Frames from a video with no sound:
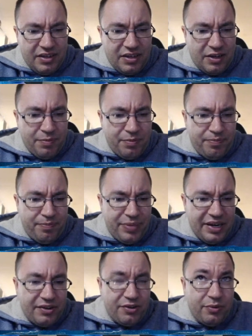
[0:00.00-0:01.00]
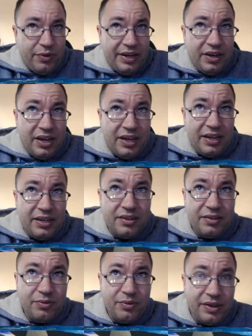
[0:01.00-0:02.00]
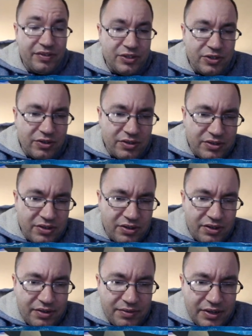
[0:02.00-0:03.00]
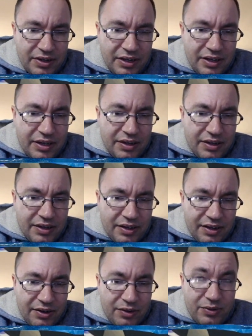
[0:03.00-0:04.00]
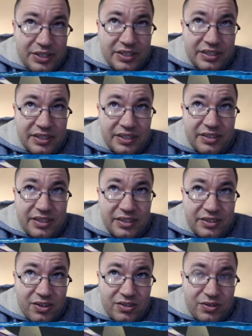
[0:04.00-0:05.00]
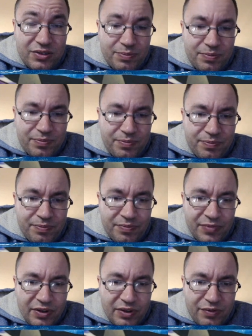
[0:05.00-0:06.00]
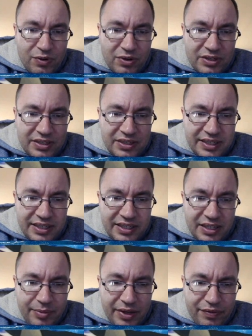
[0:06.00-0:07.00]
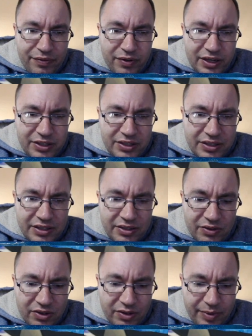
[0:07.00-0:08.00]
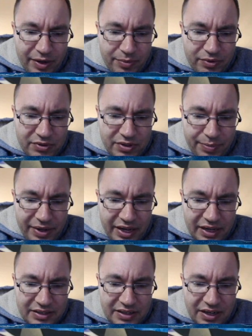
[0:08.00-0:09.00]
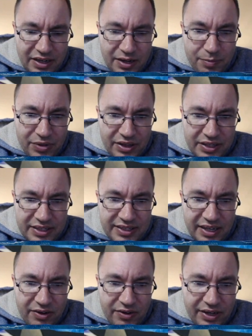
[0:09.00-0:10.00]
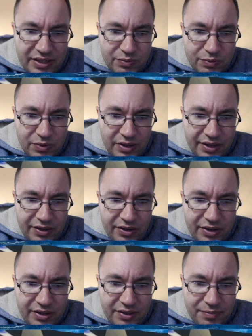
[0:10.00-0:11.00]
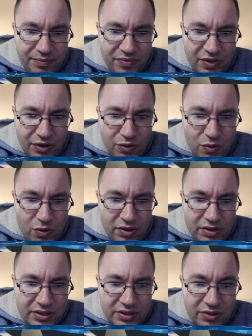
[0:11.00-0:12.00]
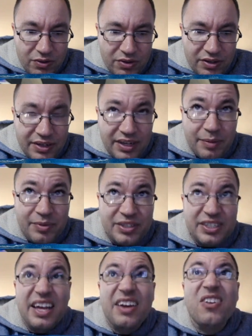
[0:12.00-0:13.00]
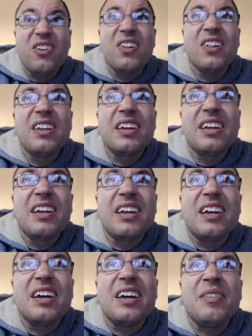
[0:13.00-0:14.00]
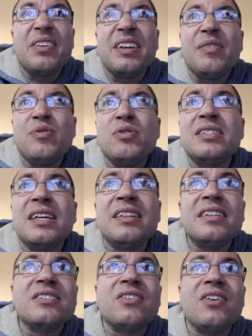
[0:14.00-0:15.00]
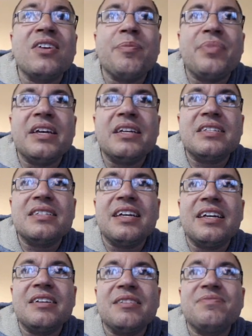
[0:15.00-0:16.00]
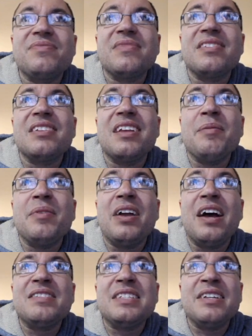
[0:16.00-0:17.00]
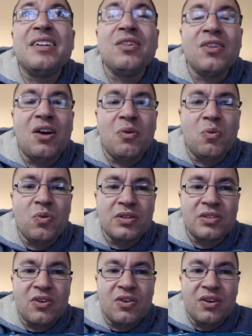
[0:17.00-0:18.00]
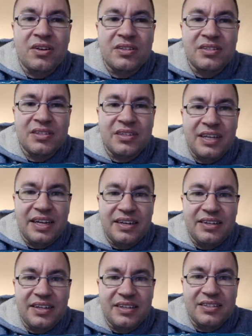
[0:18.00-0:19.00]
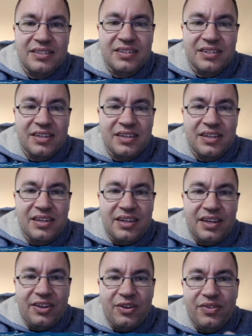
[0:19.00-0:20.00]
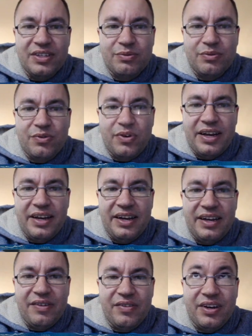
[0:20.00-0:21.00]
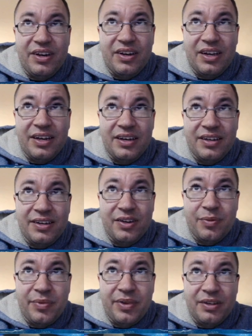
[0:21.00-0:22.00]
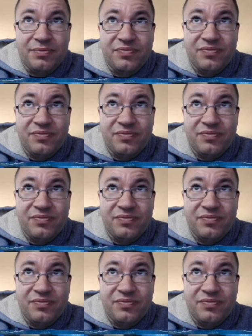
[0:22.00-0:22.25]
Compared to a 9, we have a Charizard, which is it's also, of course it's ETB fresh. These don't come out of booster packs, but the centering really good. The corners don't look damaged at all. I mean, if you sent this card to PSA, I mean, I've seen a lot worse cards get 10s. This one graded even a 9, near mint.